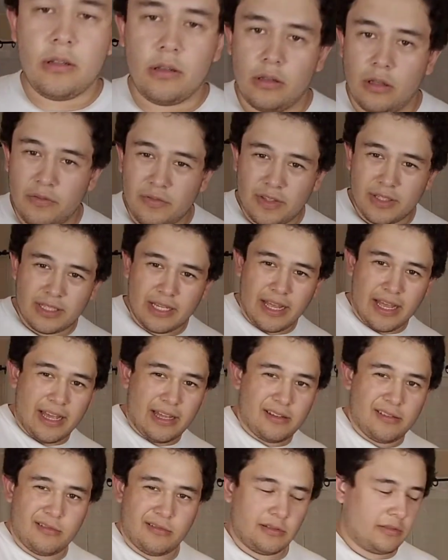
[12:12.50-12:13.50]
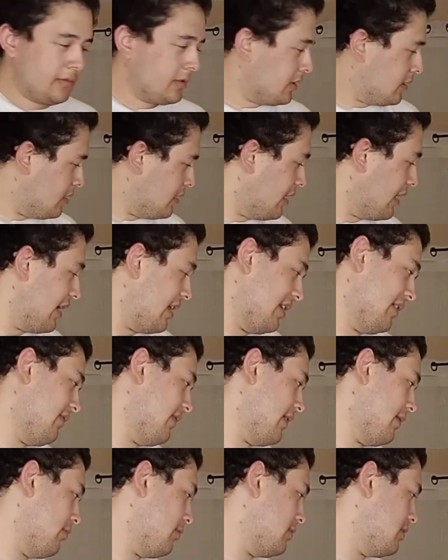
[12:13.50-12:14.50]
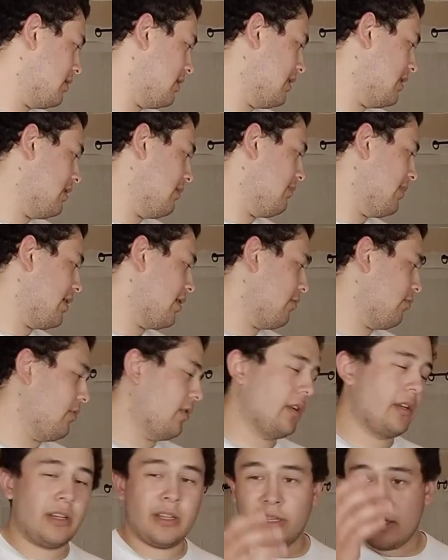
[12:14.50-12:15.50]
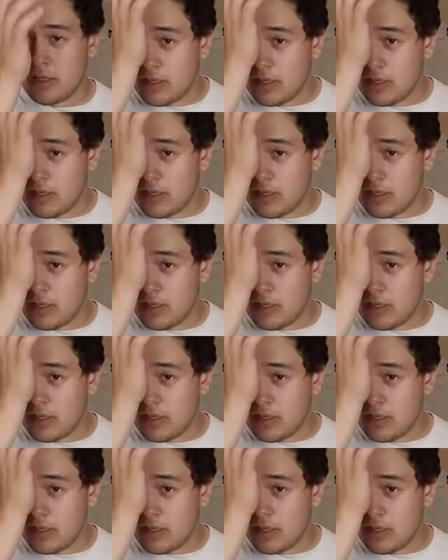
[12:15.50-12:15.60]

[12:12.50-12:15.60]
Love this hat, and if I were to get a better one,